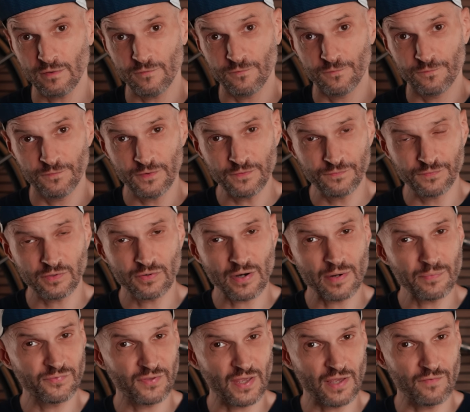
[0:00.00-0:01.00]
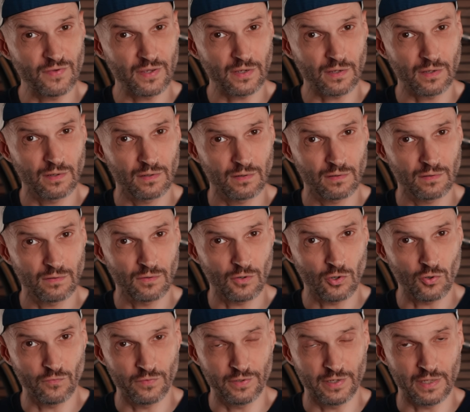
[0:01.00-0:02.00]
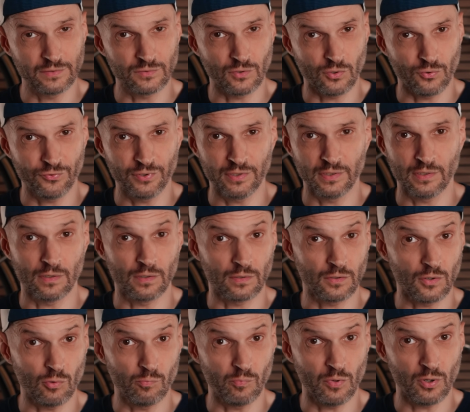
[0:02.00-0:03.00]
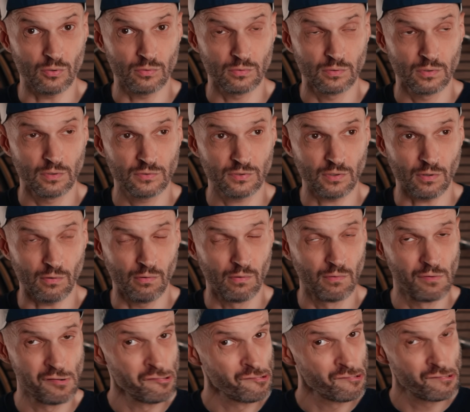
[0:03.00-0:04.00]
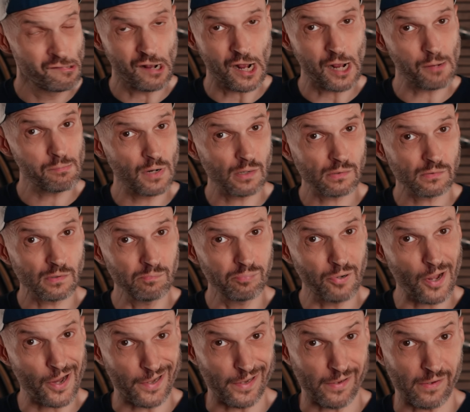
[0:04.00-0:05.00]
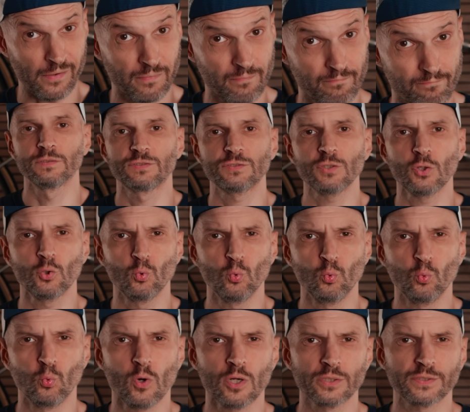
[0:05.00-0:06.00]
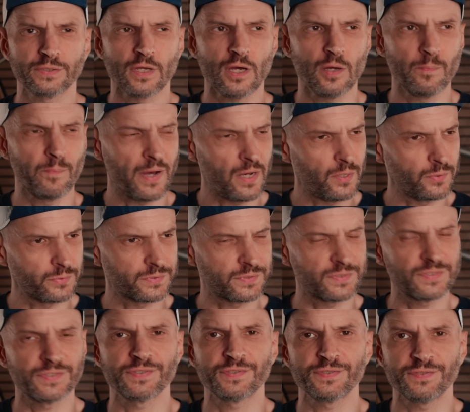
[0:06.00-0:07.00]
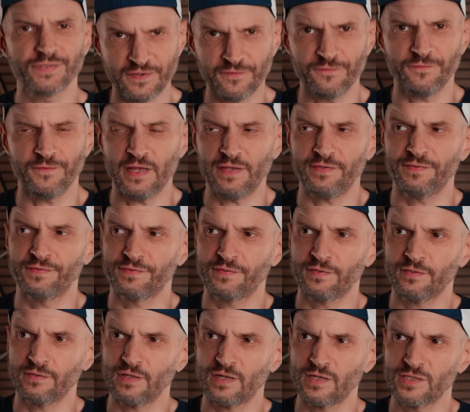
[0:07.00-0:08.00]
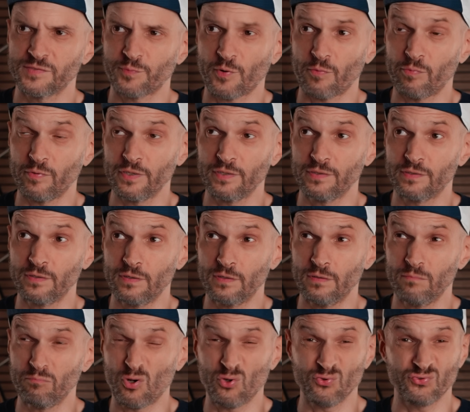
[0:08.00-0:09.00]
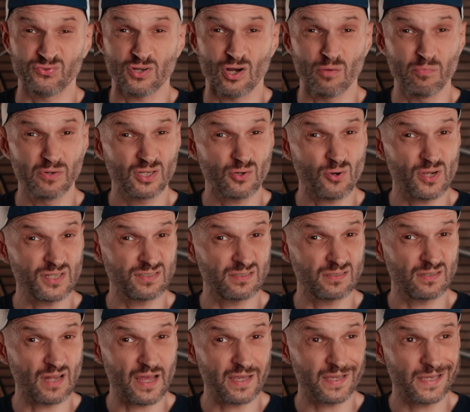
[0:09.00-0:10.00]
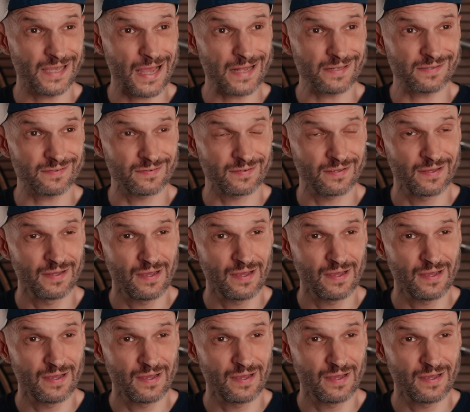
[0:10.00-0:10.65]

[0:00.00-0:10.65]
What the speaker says: 50-gram saving over that original combo. So I'm not complaining. So what about stiffness? That is probably the most common question I get.